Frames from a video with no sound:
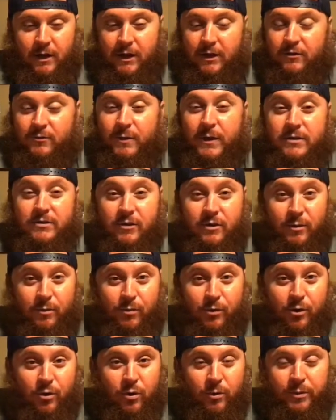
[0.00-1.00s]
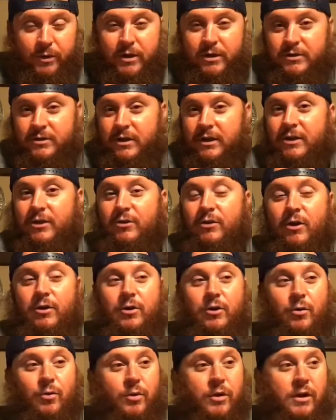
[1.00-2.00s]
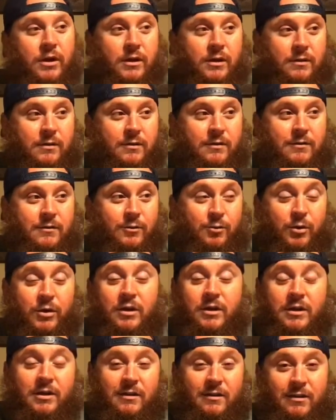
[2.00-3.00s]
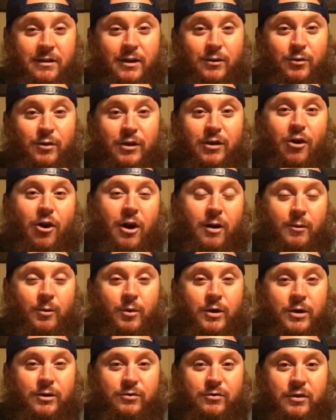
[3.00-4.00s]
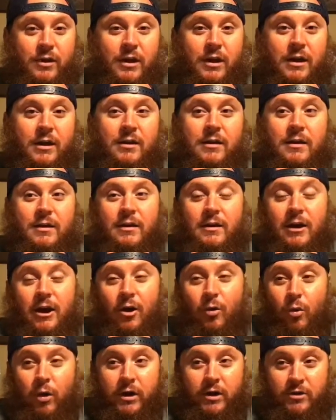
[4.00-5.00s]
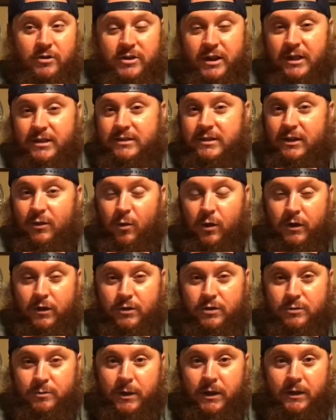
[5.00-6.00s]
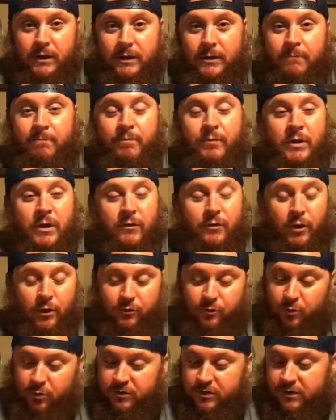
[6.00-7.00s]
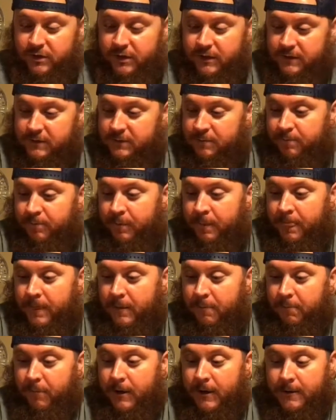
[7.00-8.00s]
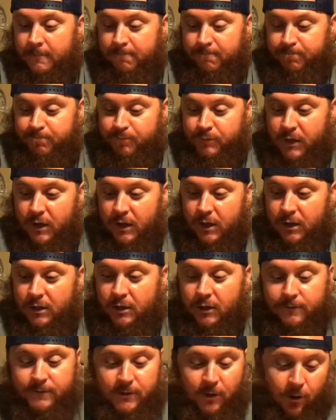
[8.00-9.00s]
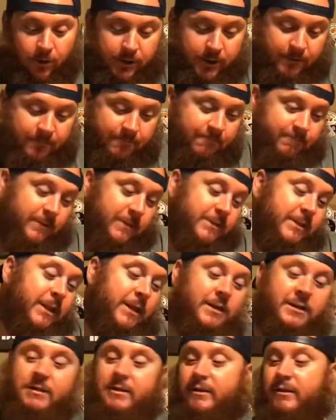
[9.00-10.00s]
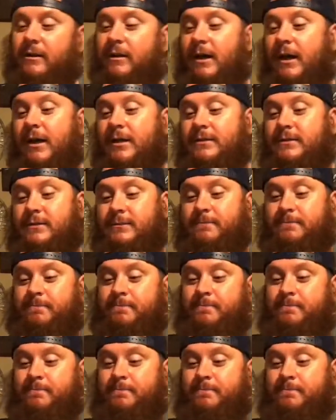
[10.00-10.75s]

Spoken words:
especially the brewer, because you really need to think really hard about what you say, what you're tasting, what you're smelling, those sorts of things. But enough talking. Let's get it into the glass.